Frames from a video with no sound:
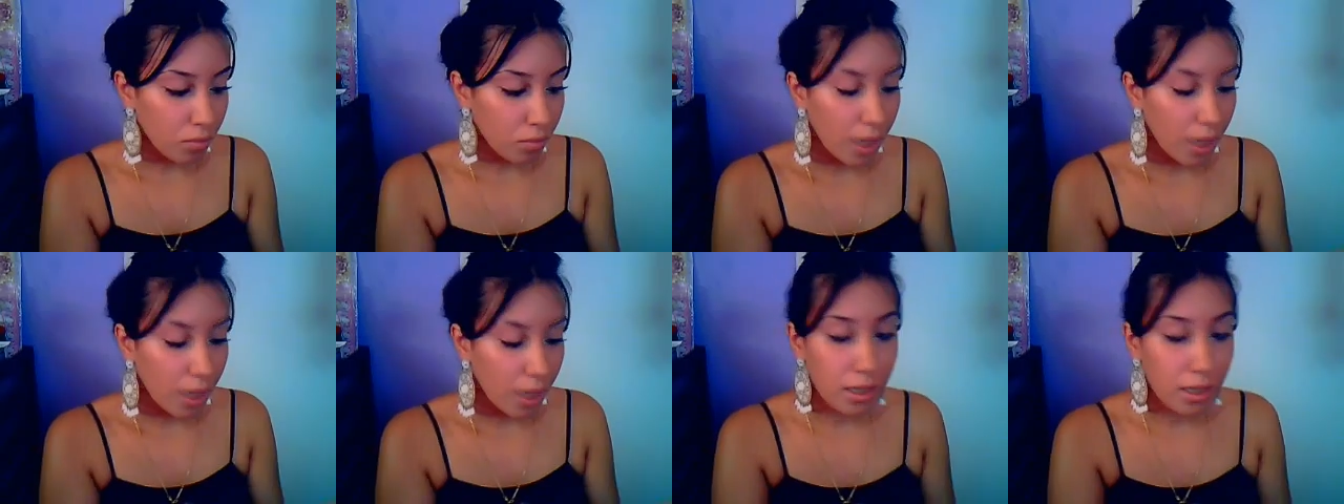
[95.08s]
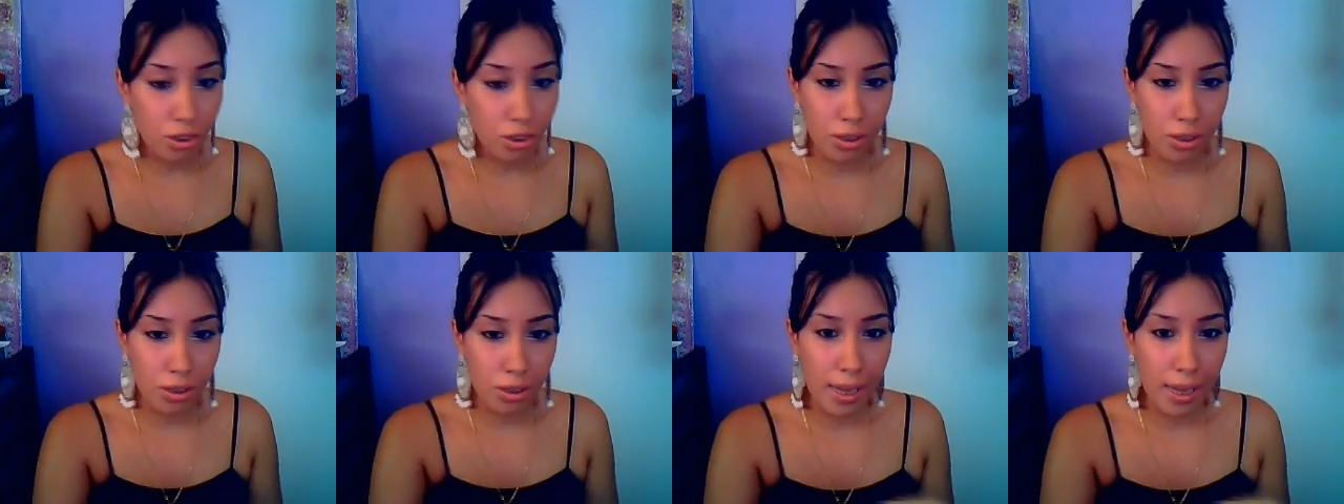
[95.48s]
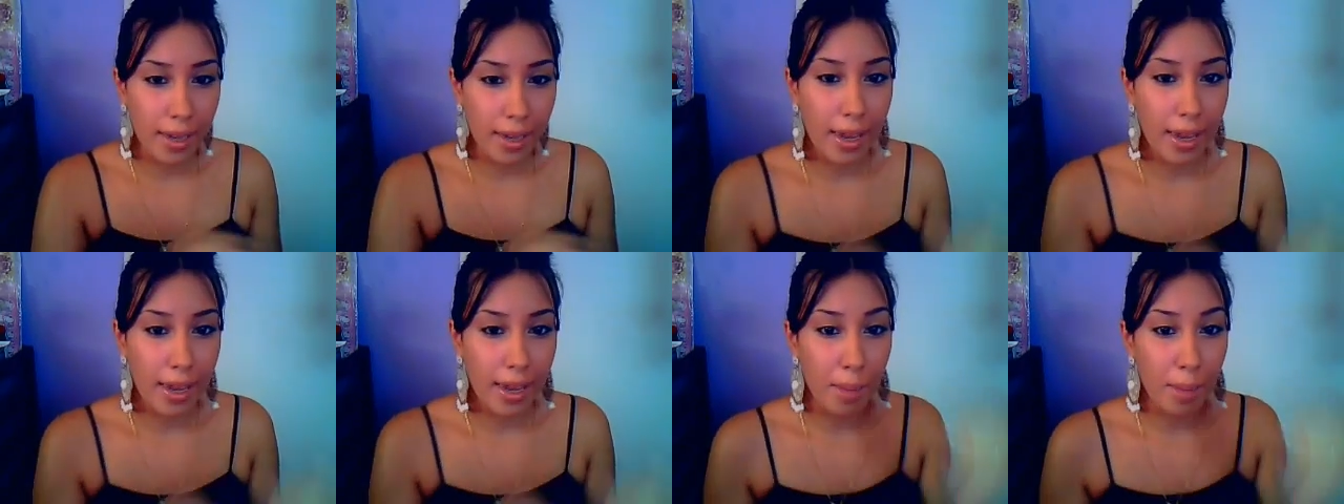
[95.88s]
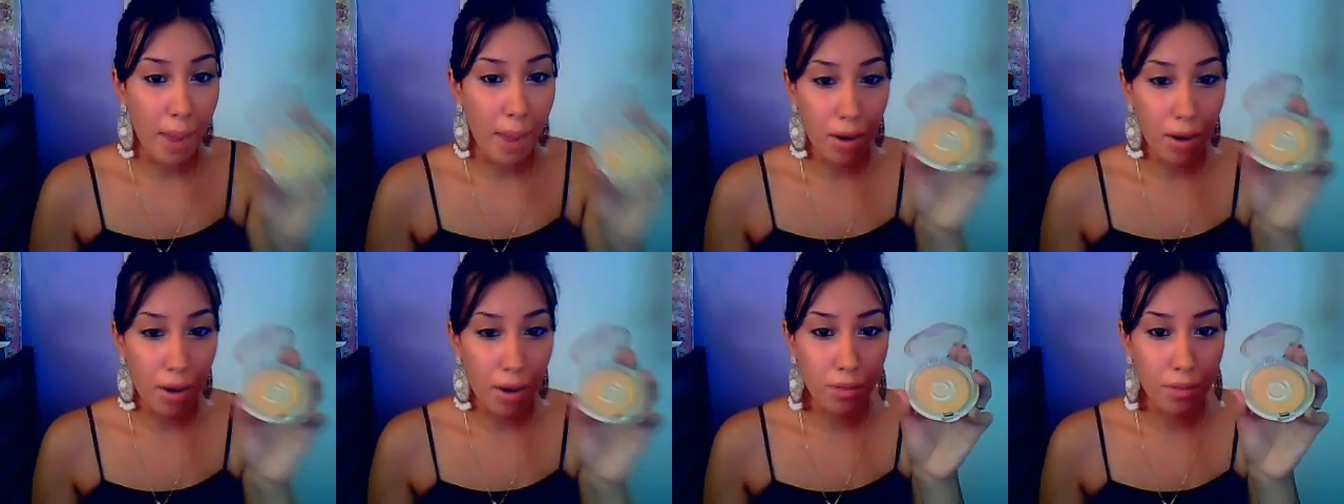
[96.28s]
is just take a
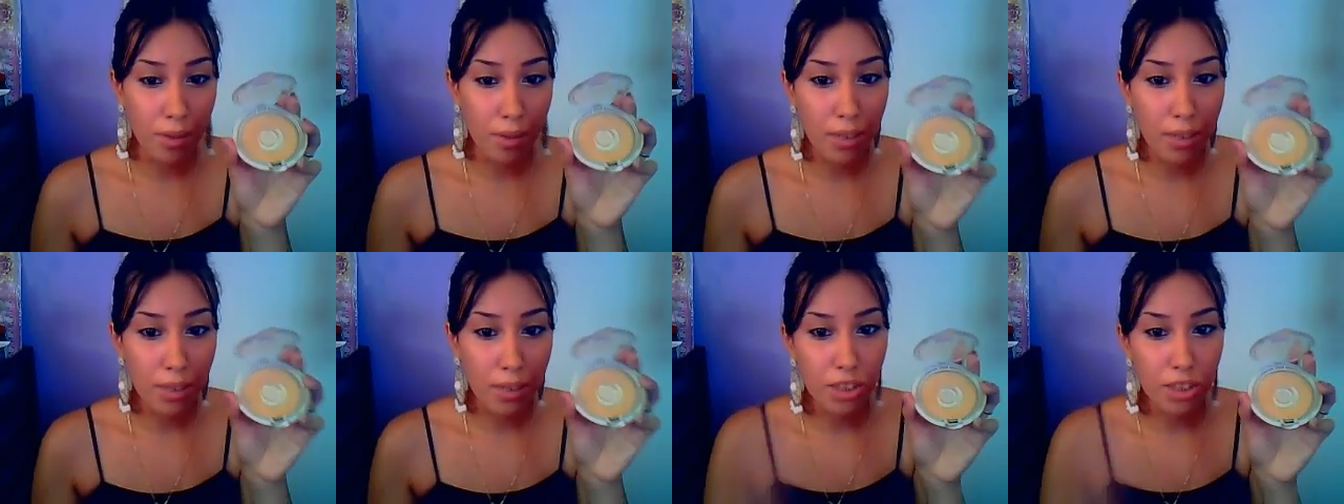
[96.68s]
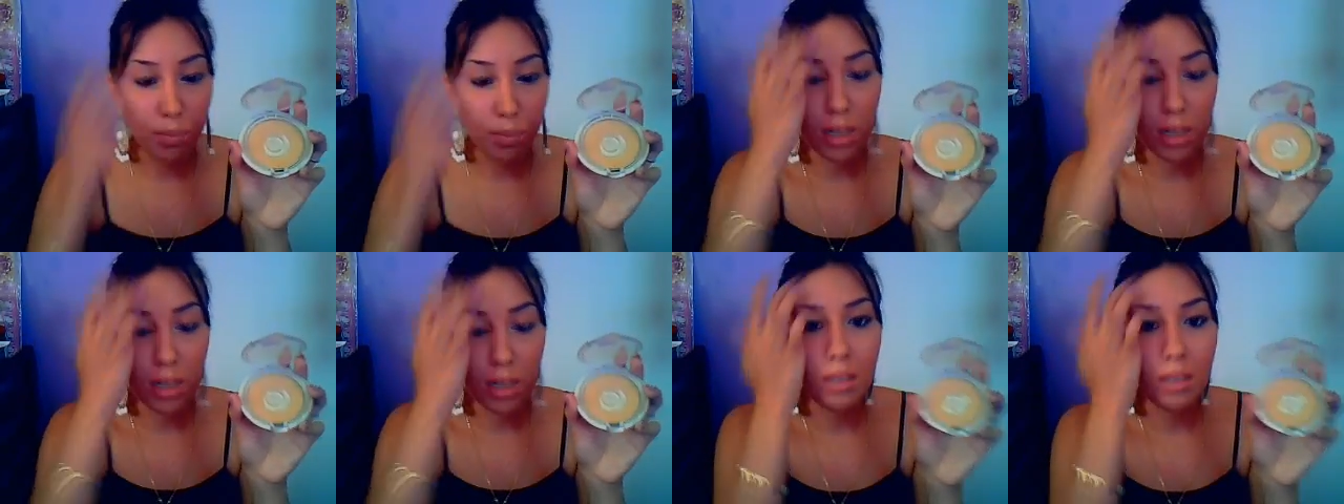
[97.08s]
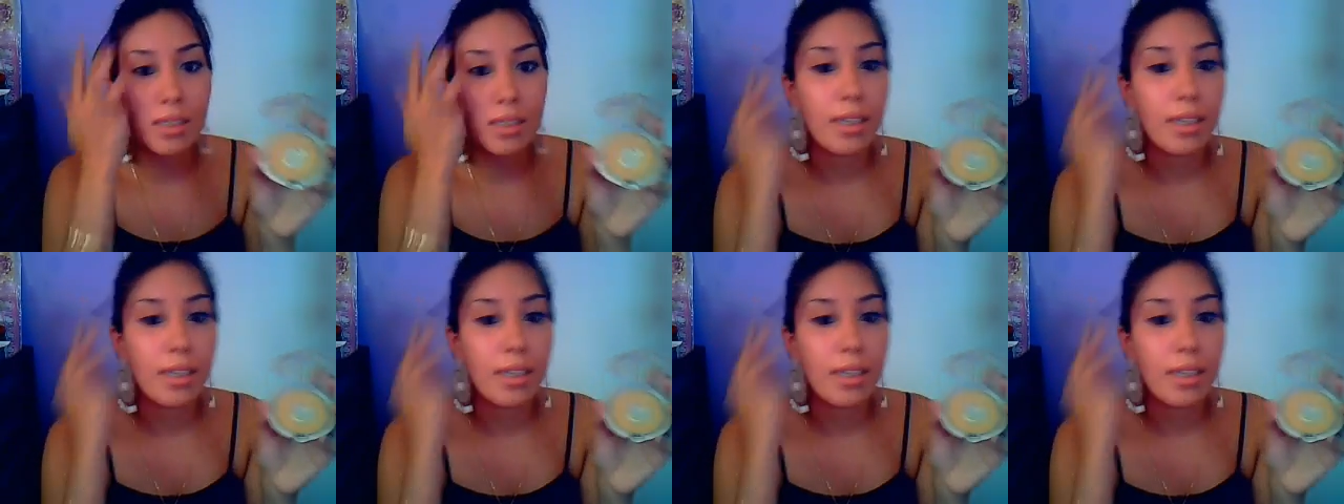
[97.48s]
powder foundation because